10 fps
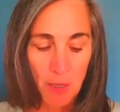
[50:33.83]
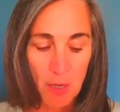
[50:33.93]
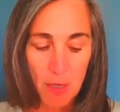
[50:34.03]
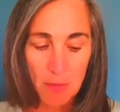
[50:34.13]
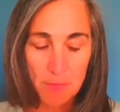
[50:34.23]

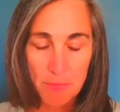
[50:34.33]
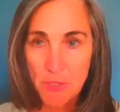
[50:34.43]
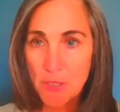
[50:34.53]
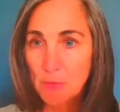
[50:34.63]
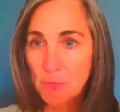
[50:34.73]

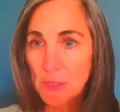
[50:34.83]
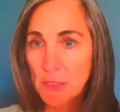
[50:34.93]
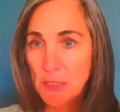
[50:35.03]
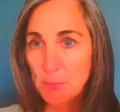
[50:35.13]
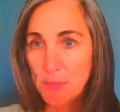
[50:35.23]
So they don't really
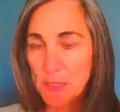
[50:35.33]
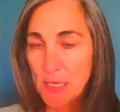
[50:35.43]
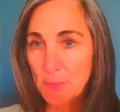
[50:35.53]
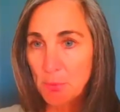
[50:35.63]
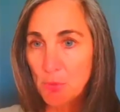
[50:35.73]
need the
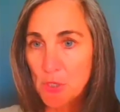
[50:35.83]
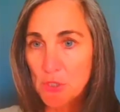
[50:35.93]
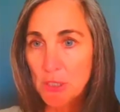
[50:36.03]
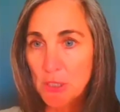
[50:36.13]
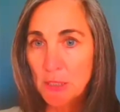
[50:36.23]
betaine
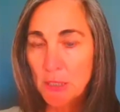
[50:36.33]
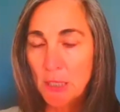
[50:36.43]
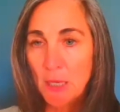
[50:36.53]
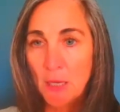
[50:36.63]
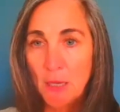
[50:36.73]
portion.
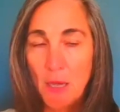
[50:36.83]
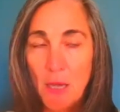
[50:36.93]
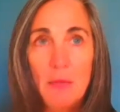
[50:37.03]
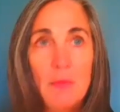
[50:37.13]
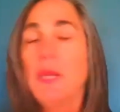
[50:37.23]

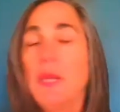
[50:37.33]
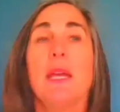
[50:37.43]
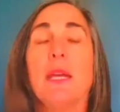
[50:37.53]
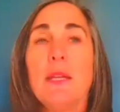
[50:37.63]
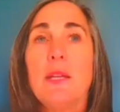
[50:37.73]

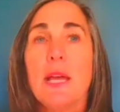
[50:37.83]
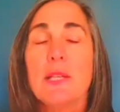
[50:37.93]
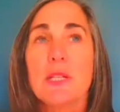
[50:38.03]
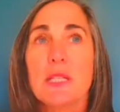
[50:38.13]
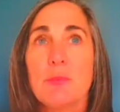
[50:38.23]
And
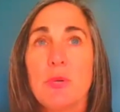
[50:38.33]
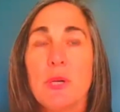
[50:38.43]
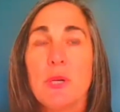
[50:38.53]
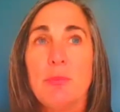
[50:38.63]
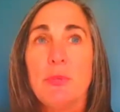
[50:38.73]
that's to
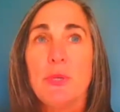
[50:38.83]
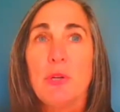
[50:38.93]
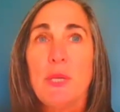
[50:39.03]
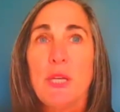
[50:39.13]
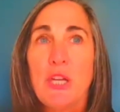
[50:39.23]
support people
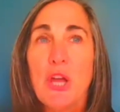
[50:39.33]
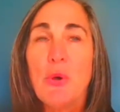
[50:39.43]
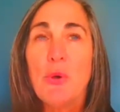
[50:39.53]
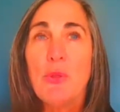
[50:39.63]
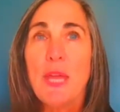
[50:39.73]
who we
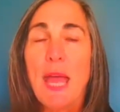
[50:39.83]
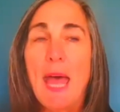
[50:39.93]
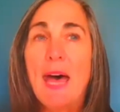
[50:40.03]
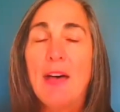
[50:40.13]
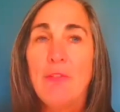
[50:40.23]
know they
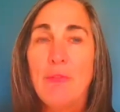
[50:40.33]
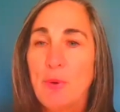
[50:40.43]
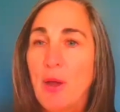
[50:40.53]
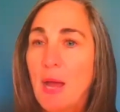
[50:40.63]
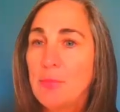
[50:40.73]
have
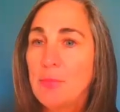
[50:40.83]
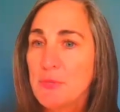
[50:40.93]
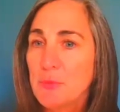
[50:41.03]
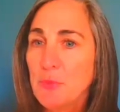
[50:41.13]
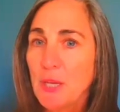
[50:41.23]

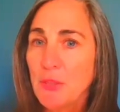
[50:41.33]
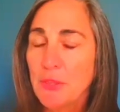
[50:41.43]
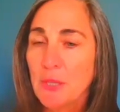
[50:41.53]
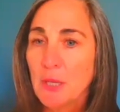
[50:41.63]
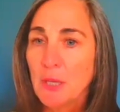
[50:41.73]
problems
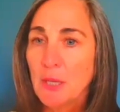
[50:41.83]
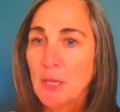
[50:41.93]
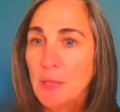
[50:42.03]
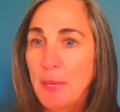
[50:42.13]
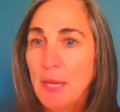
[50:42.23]
with
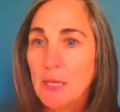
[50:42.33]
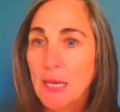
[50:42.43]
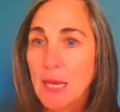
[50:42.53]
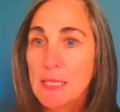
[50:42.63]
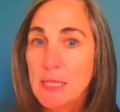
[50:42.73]
the
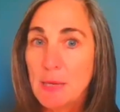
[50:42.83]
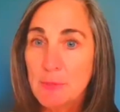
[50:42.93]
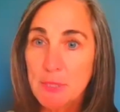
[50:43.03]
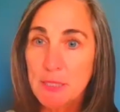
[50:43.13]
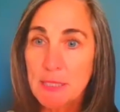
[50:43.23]
pancreatic
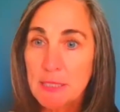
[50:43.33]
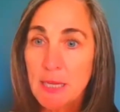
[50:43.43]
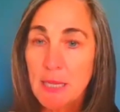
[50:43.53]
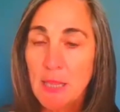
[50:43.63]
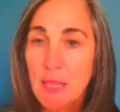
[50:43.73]
enzymes. But it doesn't
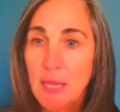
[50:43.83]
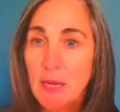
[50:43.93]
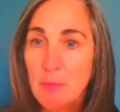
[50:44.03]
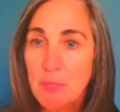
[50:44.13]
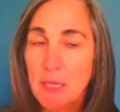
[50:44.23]
end
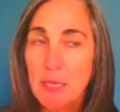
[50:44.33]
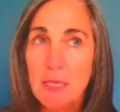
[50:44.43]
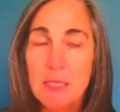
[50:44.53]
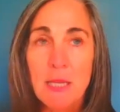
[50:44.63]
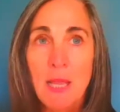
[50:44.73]
there
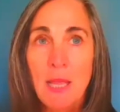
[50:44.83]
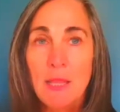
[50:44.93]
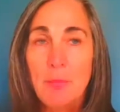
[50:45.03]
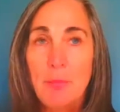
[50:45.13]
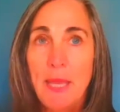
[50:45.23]
because
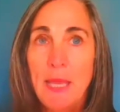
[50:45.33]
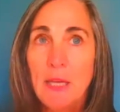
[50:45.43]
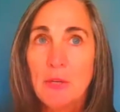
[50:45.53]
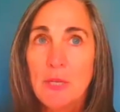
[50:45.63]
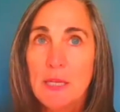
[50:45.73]
the
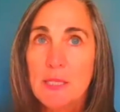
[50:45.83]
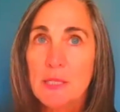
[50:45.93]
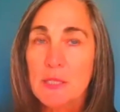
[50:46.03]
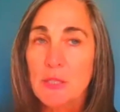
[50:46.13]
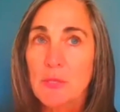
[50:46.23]
pancreas
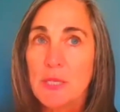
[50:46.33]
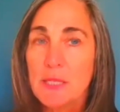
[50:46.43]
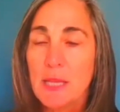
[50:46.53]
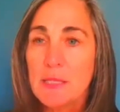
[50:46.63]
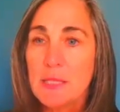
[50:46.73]
secretes
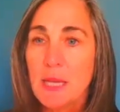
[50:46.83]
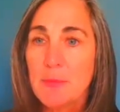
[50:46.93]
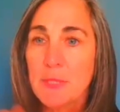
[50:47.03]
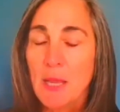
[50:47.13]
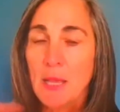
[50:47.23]

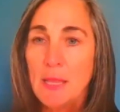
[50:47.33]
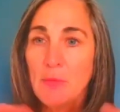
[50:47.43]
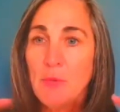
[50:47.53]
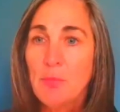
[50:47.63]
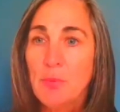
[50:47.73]
enzymes that
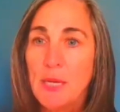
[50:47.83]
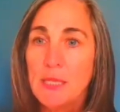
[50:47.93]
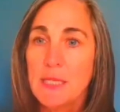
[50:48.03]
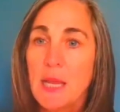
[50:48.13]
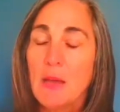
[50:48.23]
will
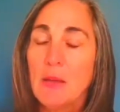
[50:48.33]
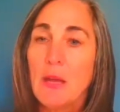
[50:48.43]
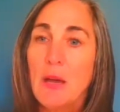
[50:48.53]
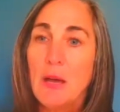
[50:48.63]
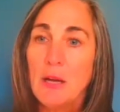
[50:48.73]
break down
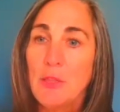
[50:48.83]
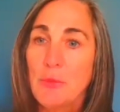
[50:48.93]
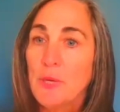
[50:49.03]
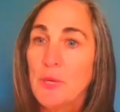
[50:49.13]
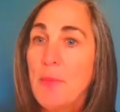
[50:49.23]
our
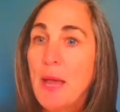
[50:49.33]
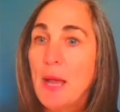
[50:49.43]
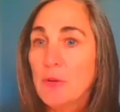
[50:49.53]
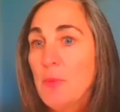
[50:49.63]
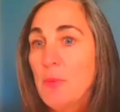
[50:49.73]
three
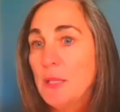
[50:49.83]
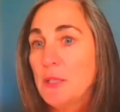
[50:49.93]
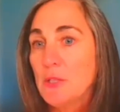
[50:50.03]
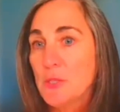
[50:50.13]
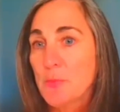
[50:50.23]

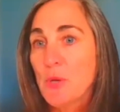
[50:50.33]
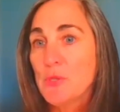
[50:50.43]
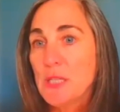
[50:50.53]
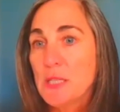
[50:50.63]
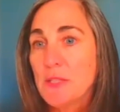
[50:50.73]
macromolecules,
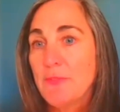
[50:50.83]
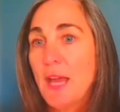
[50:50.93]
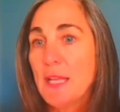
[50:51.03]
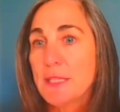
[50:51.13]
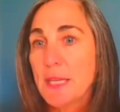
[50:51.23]
proteins,
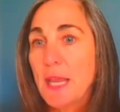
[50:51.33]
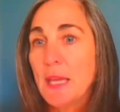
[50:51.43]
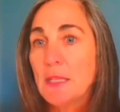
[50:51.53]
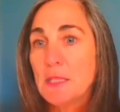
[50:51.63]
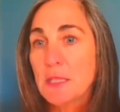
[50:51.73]
fats,
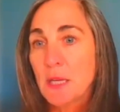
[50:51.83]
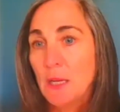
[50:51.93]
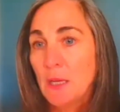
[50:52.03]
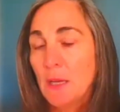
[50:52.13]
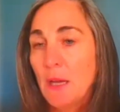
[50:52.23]
and
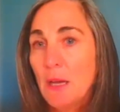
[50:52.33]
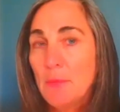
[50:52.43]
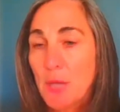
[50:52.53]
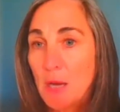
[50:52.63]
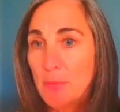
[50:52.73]

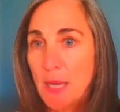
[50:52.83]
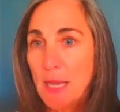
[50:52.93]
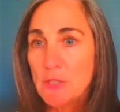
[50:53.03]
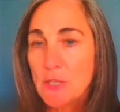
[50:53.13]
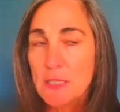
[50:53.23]

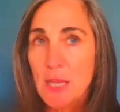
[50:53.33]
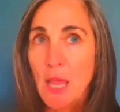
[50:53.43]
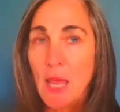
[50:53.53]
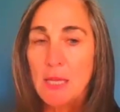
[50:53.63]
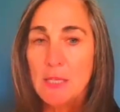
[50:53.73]
carbohydrates,
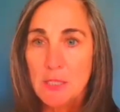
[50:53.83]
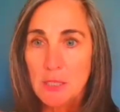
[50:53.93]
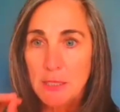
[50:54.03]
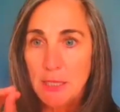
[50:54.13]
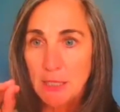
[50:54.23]

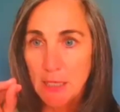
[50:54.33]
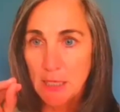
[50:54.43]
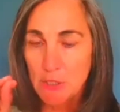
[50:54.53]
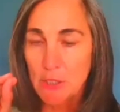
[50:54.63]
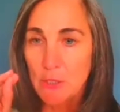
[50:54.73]
until they
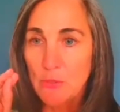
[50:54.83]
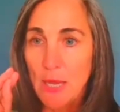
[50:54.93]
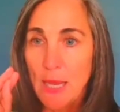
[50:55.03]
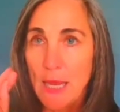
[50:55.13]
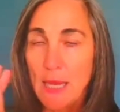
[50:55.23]
get to